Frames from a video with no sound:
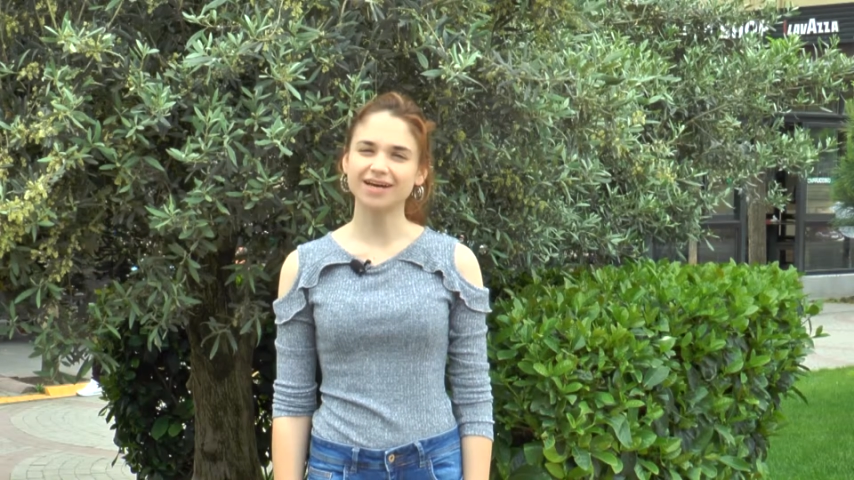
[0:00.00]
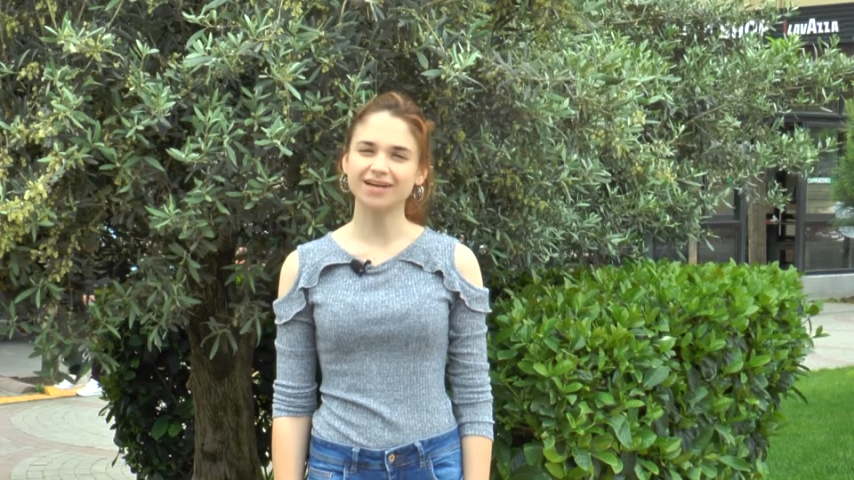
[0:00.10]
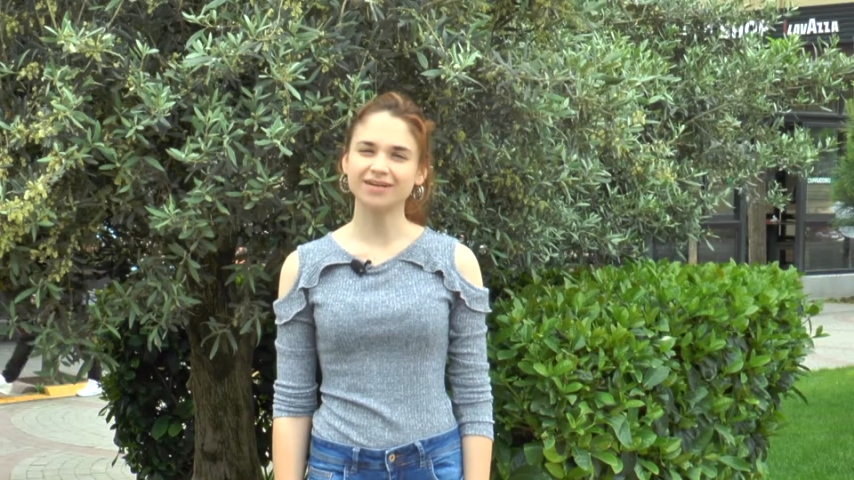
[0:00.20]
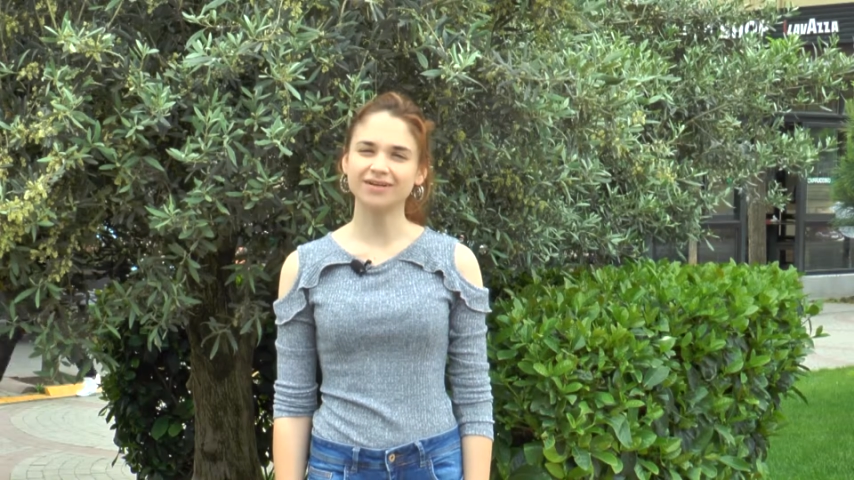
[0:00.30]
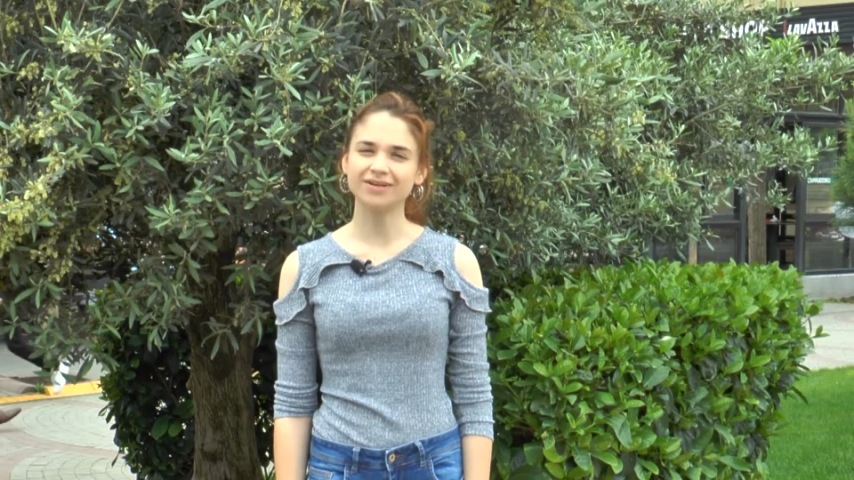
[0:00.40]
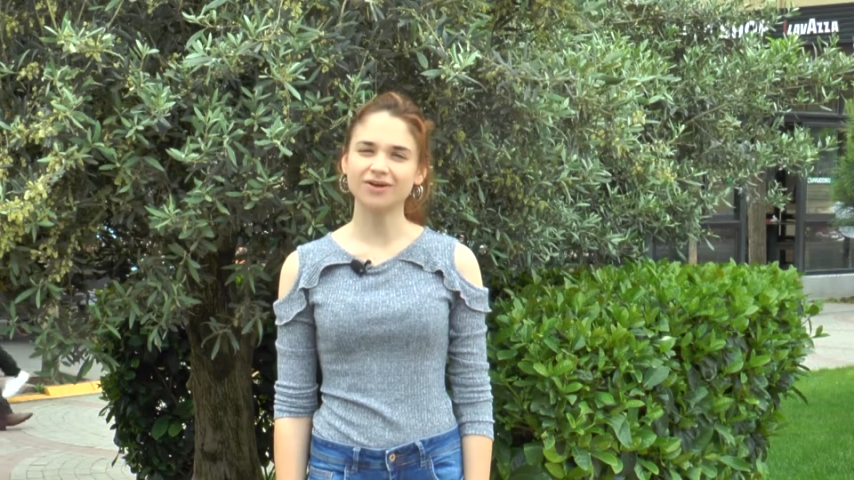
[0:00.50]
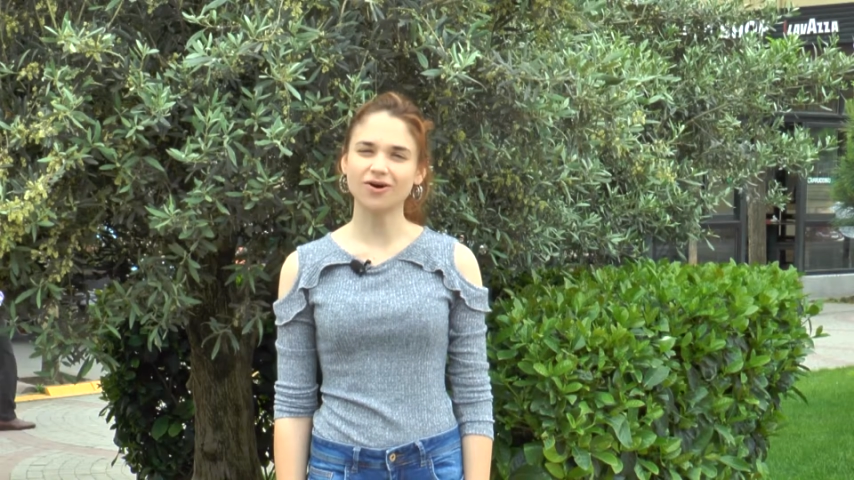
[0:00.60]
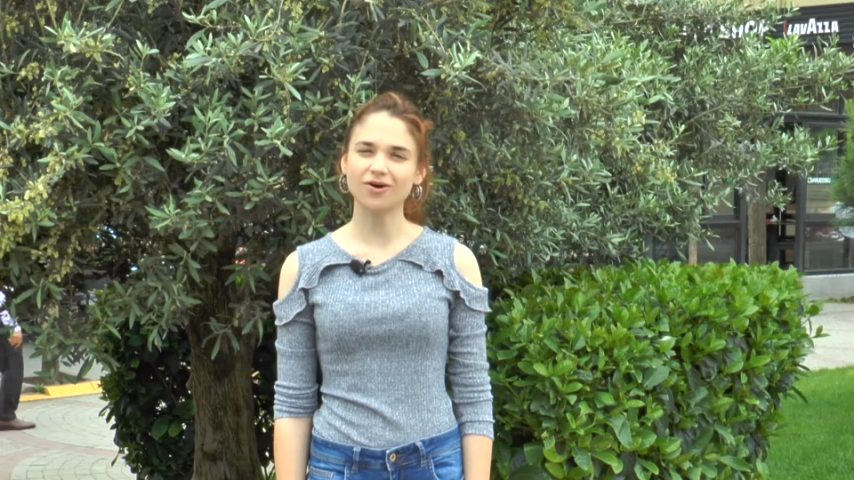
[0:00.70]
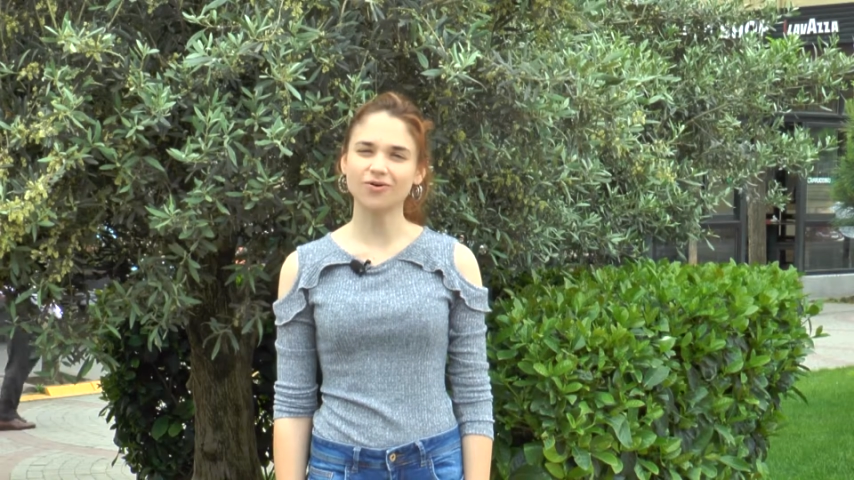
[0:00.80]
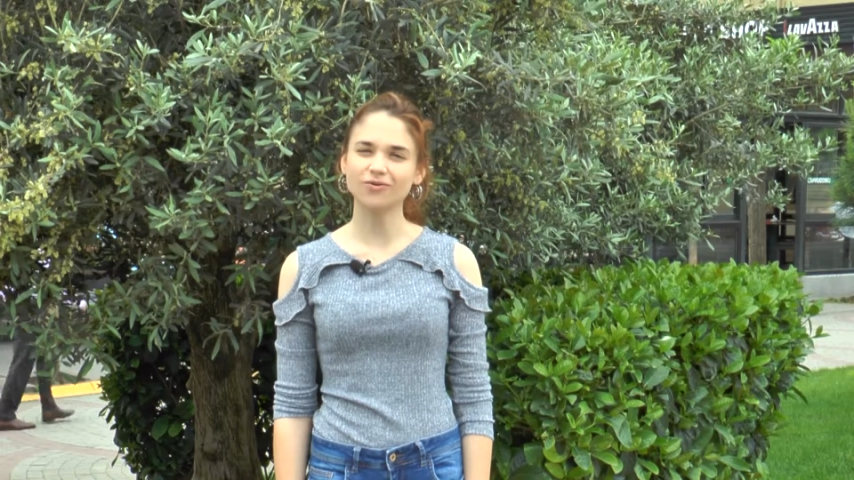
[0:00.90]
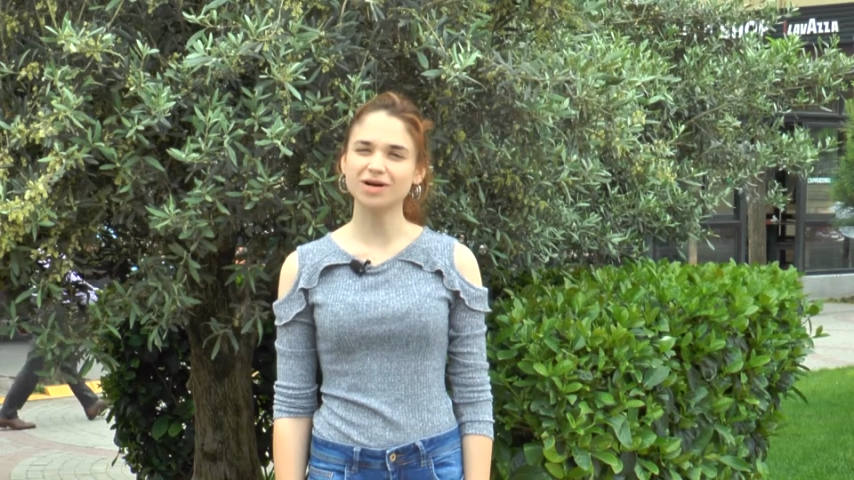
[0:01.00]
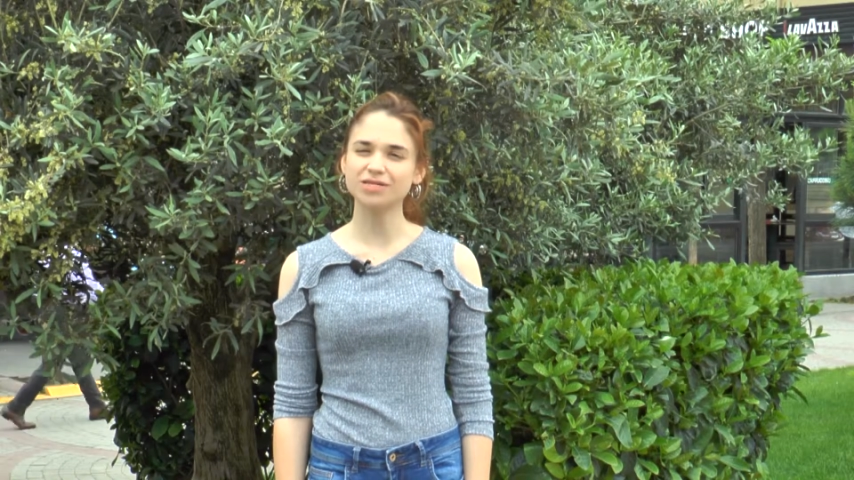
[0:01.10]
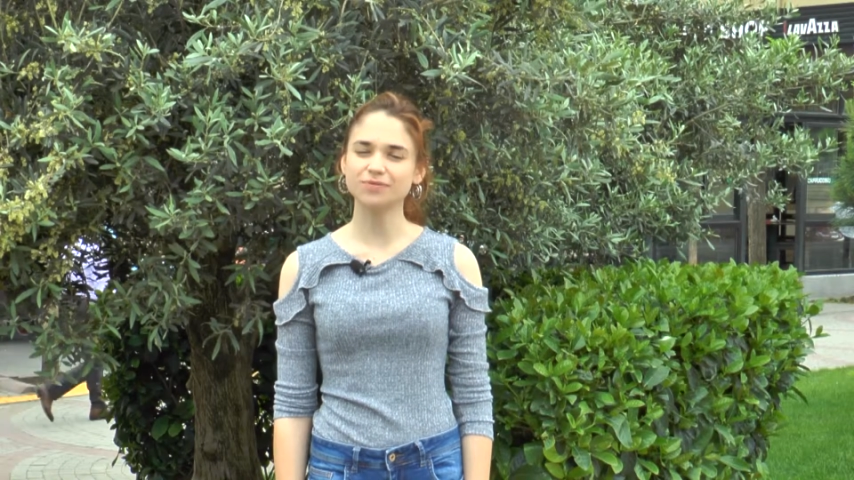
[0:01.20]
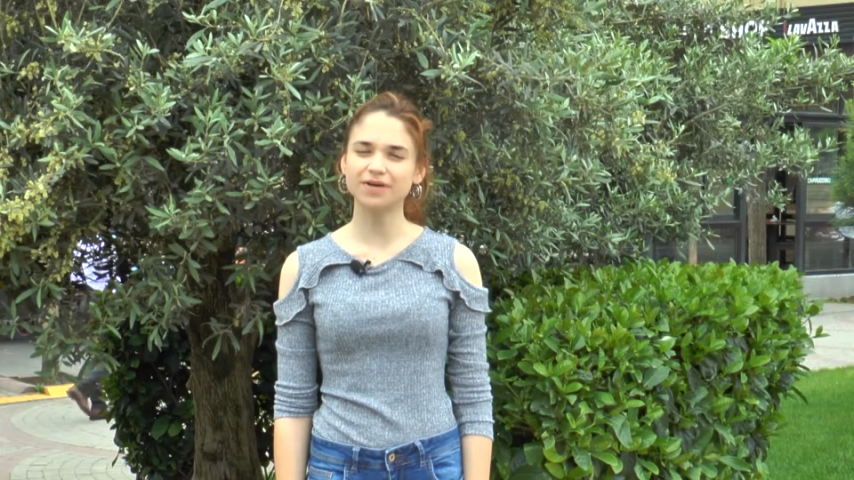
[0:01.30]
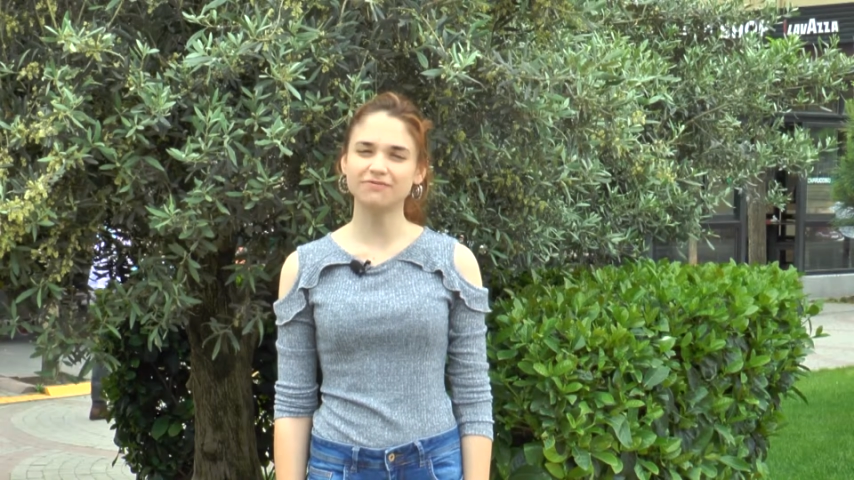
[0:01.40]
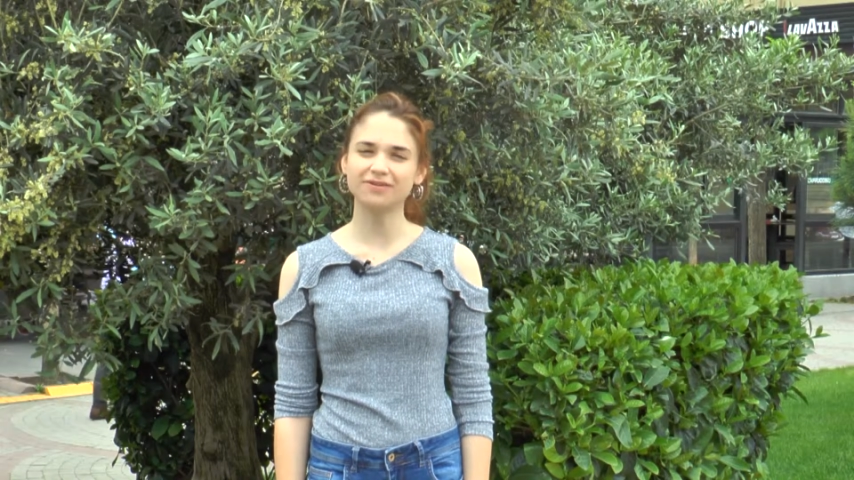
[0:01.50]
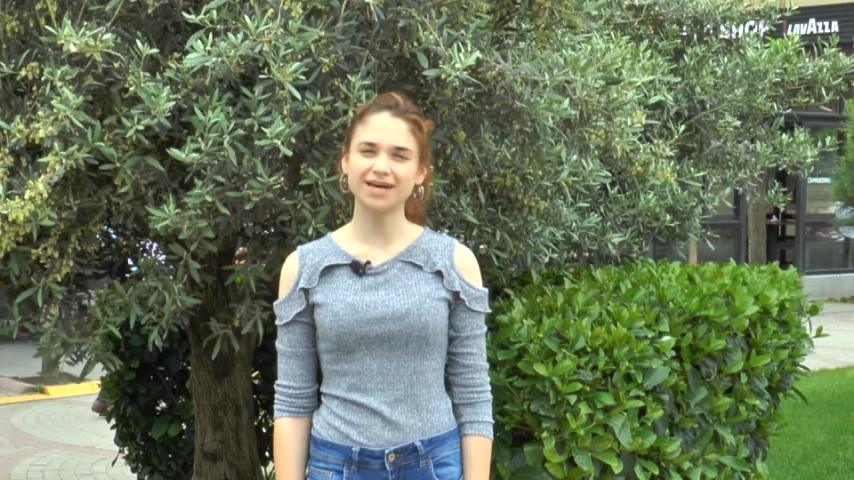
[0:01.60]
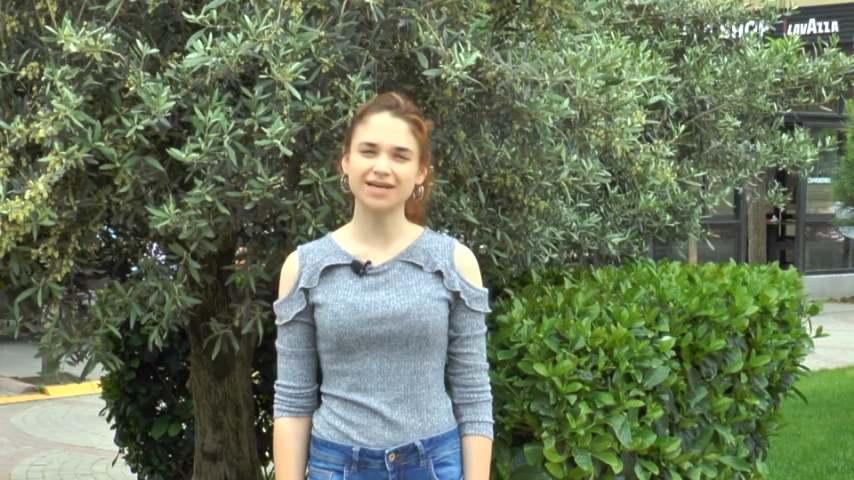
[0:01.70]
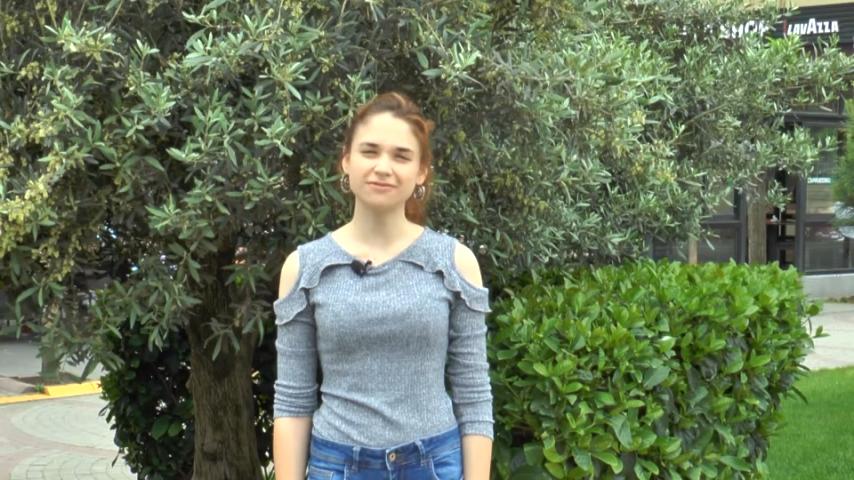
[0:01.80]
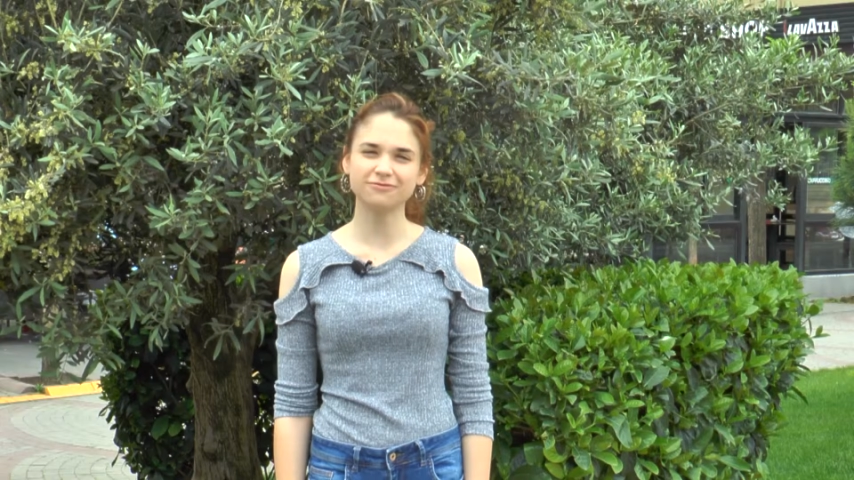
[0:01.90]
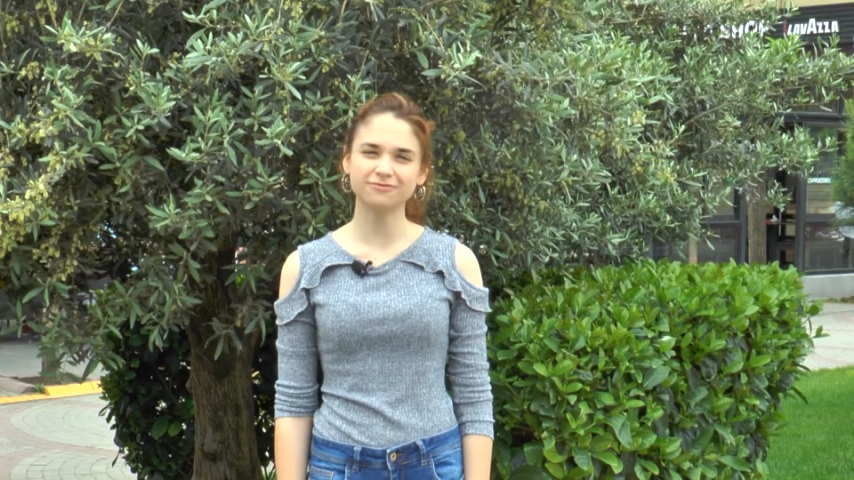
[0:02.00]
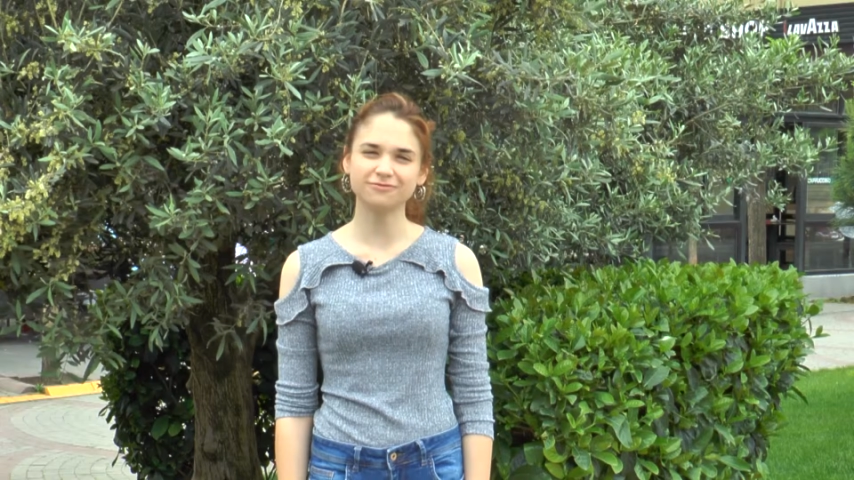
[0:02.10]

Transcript: and all of us, we have a lot of